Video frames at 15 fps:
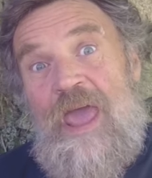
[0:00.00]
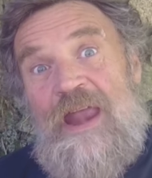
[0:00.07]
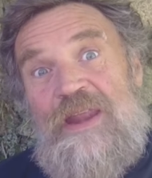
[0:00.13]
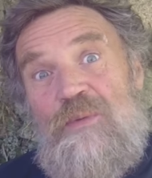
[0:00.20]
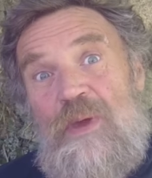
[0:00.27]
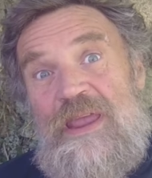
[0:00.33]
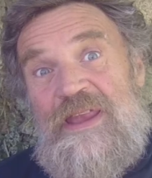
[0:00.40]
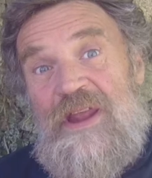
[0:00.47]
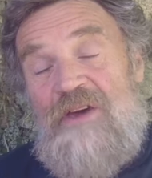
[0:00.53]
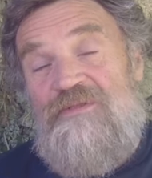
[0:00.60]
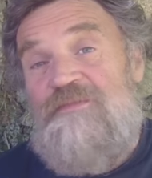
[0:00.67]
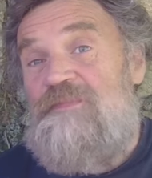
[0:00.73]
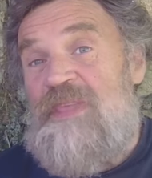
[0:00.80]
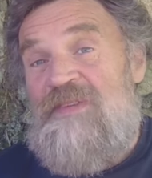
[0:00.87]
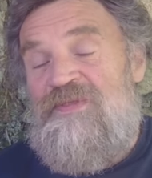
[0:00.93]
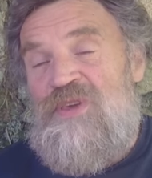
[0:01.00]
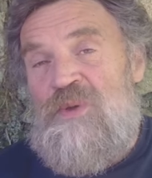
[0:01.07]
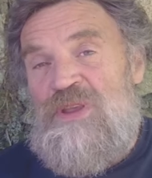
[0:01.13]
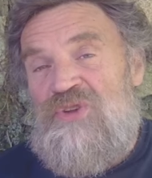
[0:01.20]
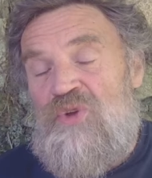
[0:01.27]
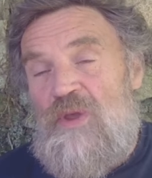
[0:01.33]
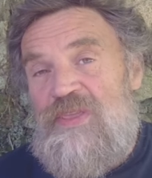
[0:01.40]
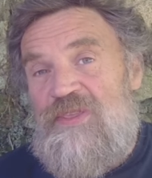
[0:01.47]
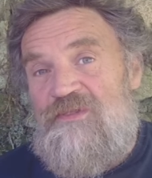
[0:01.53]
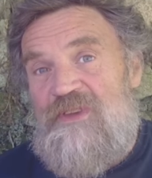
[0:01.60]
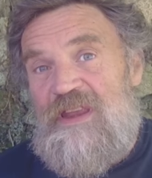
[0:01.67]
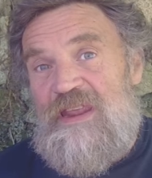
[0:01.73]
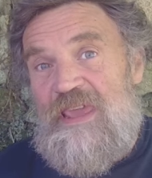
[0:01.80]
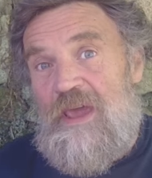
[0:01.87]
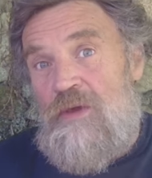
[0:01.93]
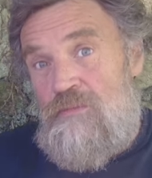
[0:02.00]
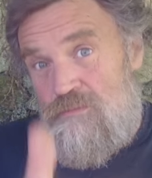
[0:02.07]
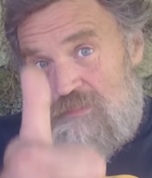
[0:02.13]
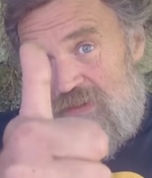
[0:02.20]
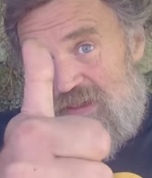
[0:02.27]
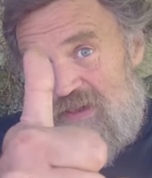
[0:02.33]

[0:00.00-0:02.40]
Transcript: Anyway, enough. If you enjoyed the video,